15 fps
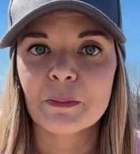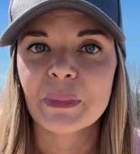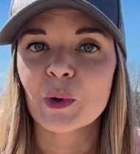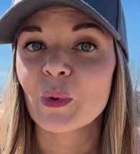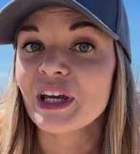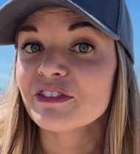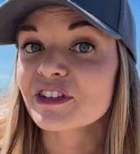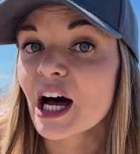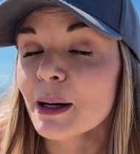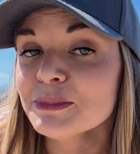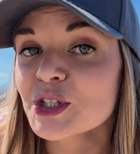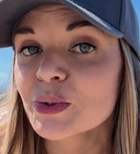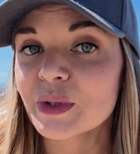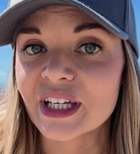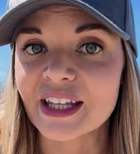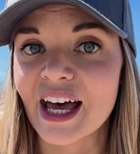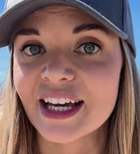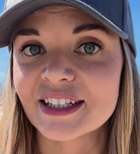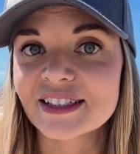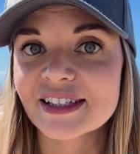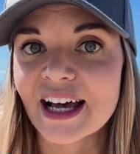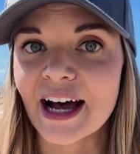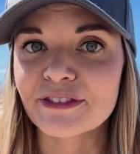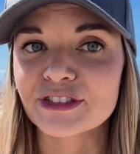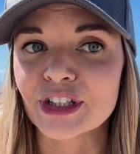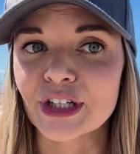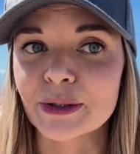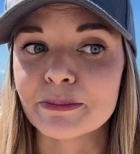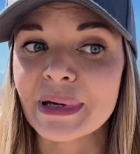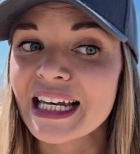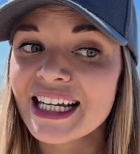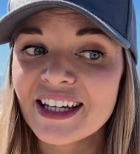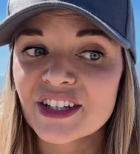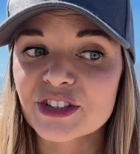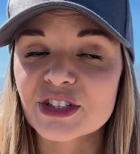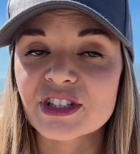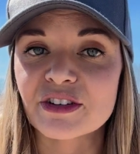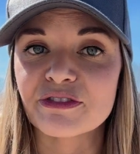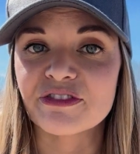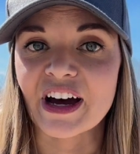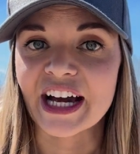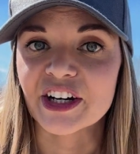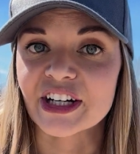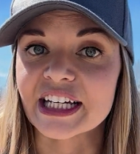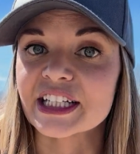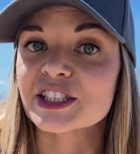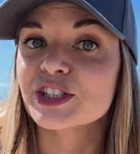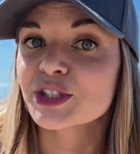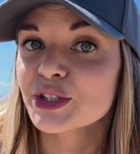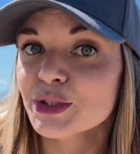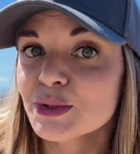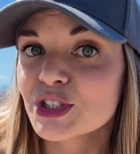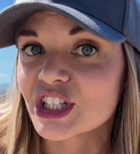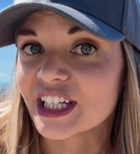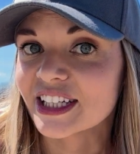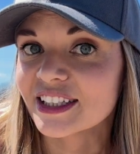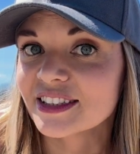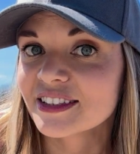But we have come to realize, after many years of fire exclusion,